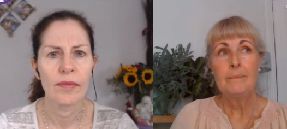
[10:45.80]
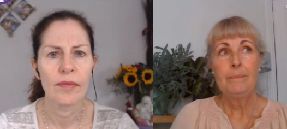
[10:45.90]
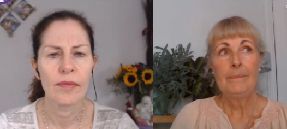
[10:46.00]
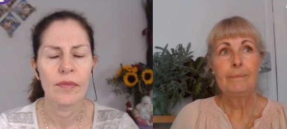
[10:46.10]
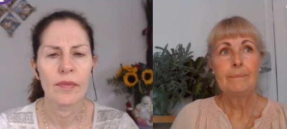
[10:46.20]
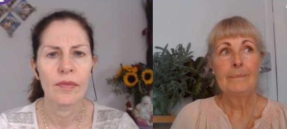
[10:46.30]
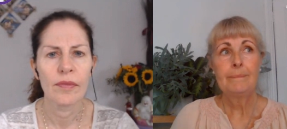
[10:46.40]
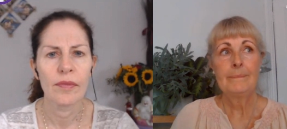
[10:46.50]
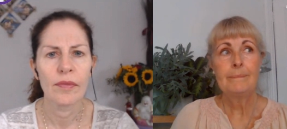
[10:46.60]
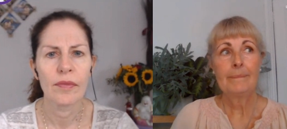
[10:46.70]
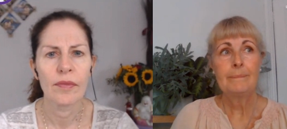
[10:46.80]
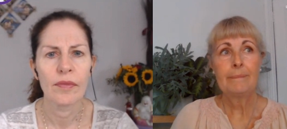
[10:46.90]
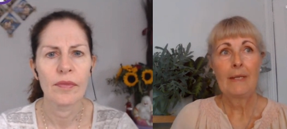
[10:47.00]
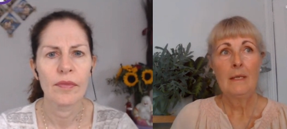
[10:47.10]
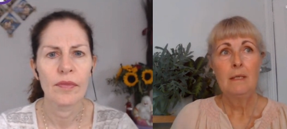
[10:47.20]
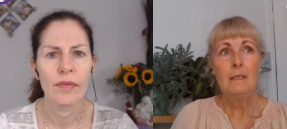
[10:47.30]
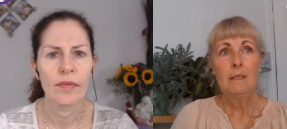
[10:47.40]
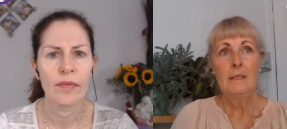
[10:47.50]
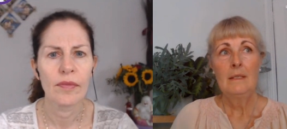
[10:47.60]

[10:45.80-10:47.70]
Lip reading: (silence)